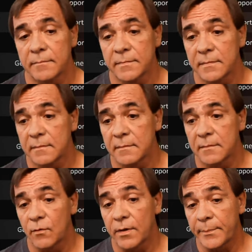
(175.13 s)

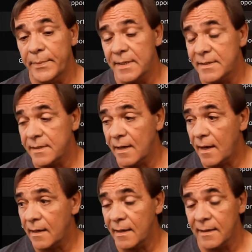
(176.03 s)
Well,
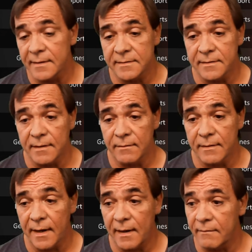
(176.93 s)
the PCI
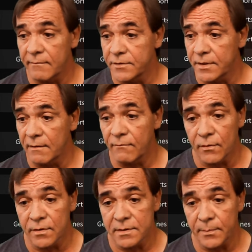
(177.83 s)
lanes don't
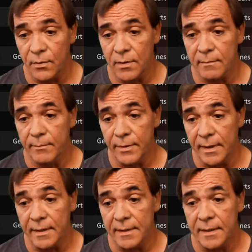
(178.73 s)
have Gen 4
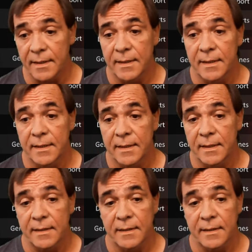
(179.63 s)
support, but